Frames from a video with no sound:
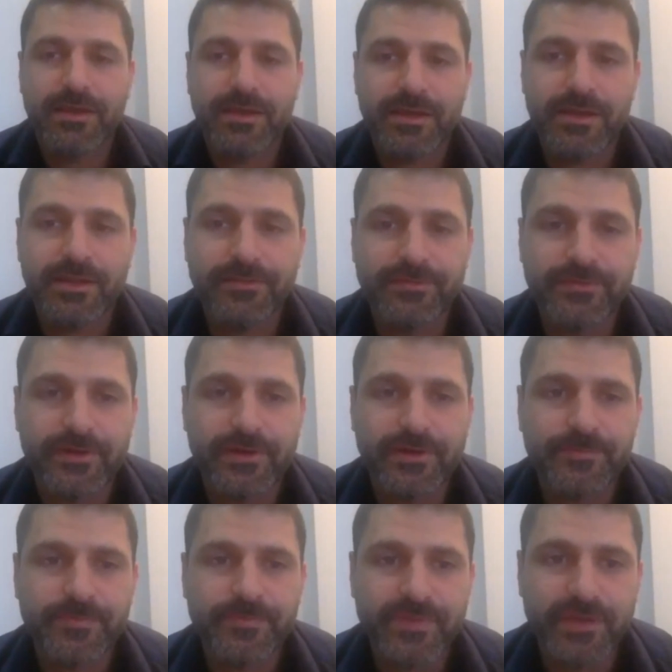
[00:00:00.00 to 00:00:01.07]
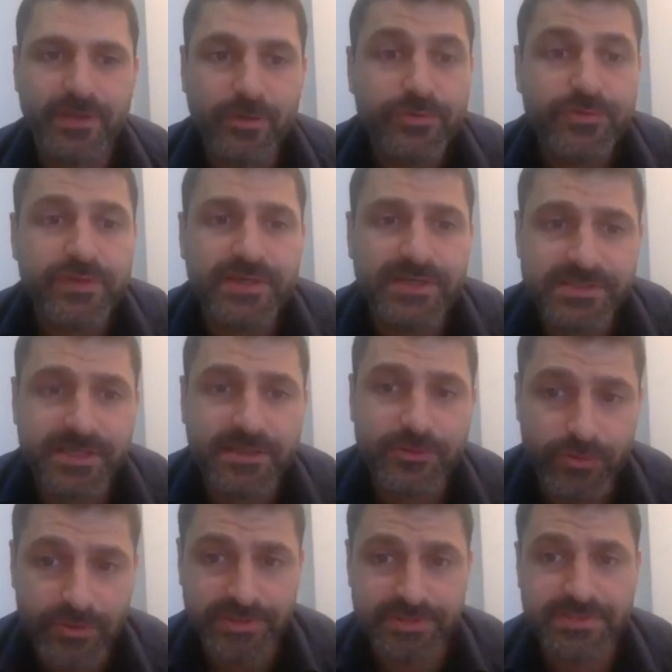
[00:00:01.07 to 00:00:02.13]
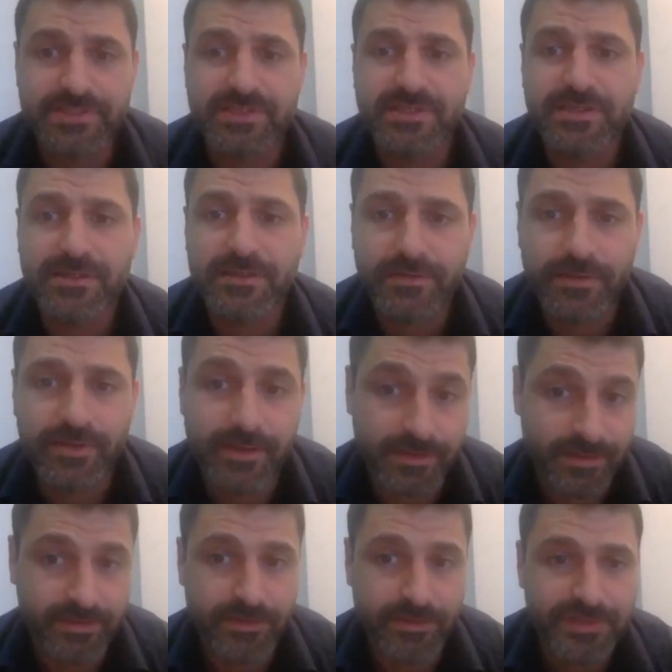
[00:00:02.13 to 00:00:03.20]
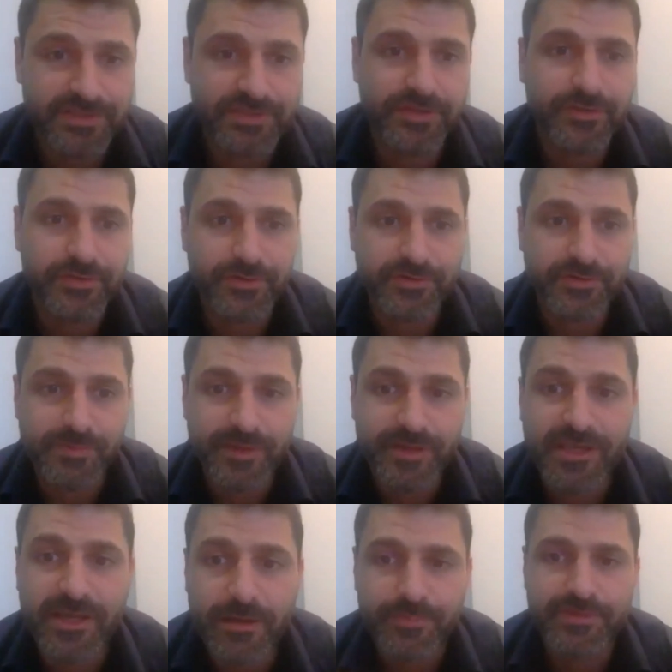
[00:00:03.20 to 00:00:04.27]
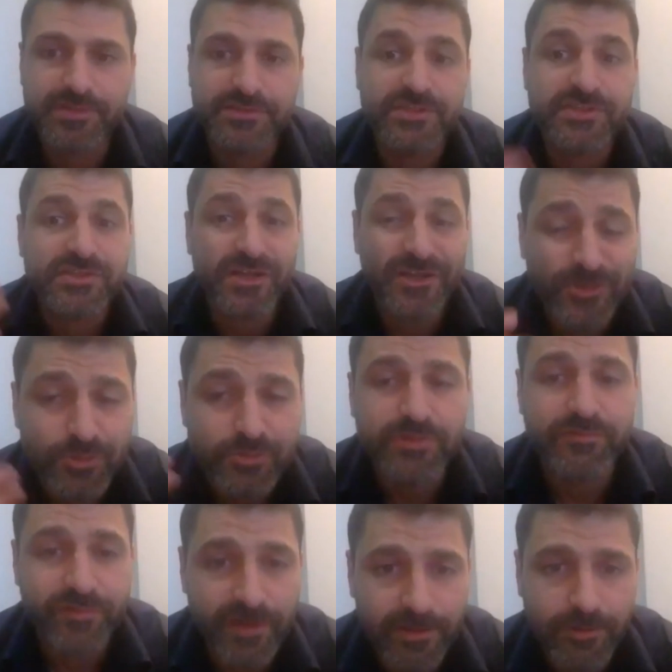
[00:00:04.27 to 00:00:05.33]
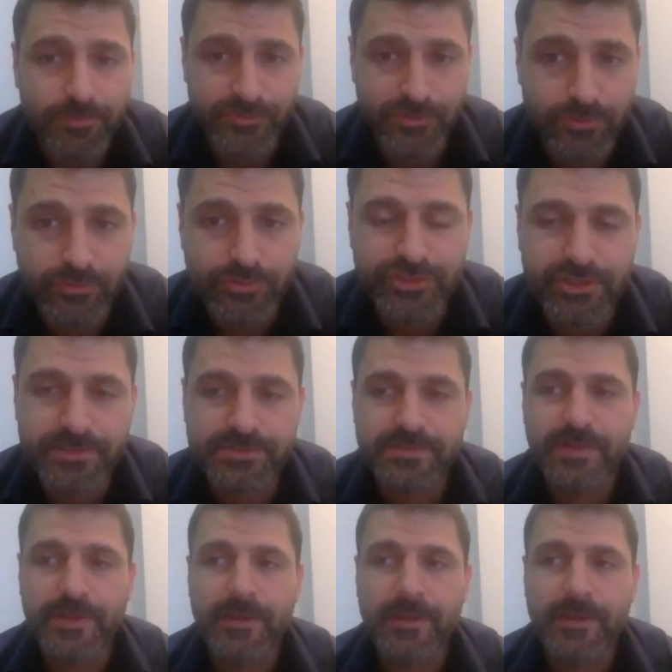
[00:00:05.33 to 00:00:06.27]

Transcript: And uh, the good thing is that you can see, like in the recent years, many companies that started to develop solutions,